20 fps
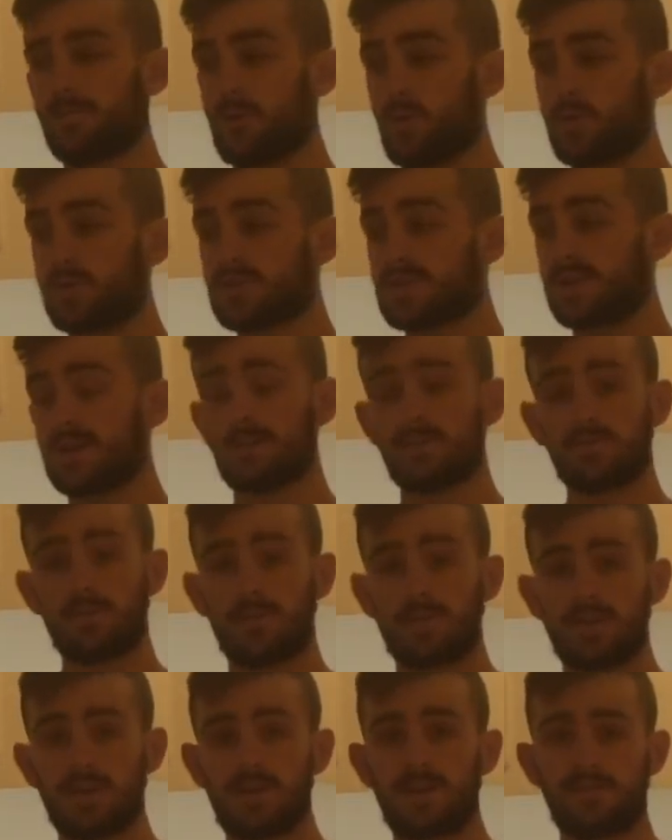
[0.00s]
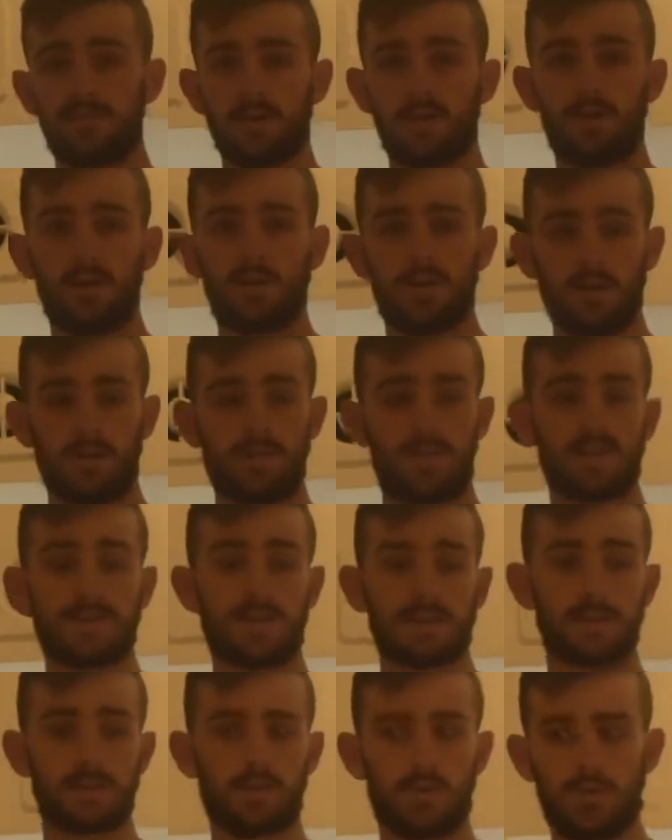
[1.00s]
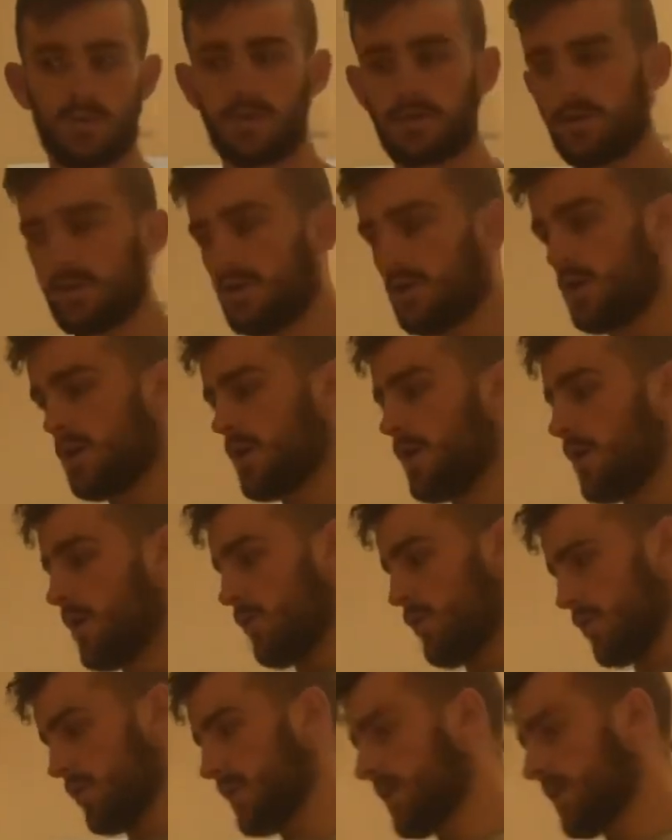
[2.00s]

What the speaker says: board slips from underneath you, this is why. What you